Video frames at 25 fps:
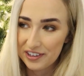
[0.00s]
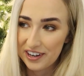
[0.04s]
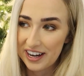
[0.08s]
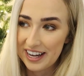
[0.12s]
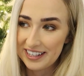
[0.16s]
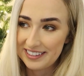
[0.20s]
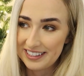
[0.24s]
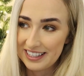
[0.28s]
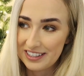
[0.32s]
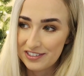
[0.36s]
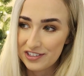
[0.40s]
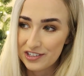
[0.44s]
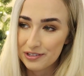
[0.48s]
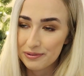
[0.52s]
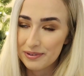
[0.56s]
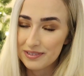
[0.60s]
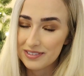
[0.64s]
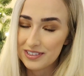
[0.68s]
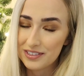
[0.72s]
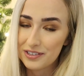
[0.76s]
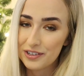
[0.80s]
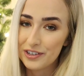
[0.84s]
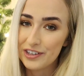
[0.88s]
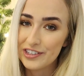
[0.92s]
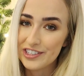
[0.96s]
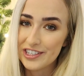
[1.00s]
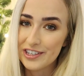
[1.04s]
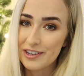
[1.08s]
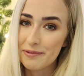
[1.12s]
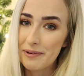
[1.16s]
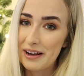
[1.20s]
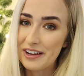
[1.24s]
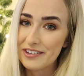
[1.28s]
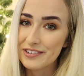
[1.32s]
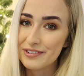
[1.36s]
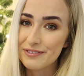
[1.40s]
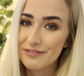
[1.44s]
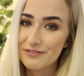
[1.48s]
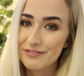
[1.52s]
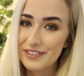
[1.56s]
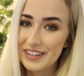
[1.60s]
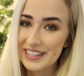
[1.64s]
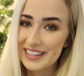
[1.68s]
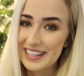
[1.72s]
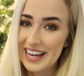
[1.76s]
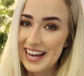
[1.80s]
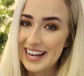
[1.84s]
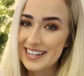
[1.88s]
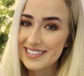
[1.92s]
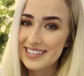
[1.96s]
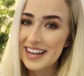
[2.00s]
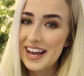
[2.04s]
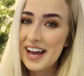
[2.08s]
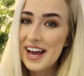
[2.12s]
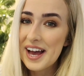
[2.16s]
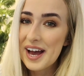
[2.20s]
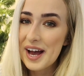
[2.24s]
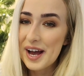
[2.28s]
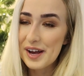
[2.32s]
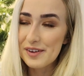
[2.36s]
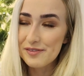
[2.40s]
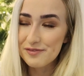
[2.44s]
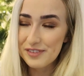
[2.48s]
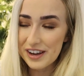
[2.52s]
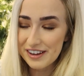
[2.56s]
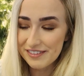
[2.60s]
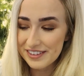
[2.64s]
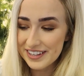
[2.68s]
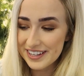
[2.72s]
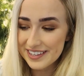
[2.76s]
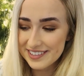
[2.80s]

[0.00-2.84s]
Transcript: I did just want to talk to you about something that I'm very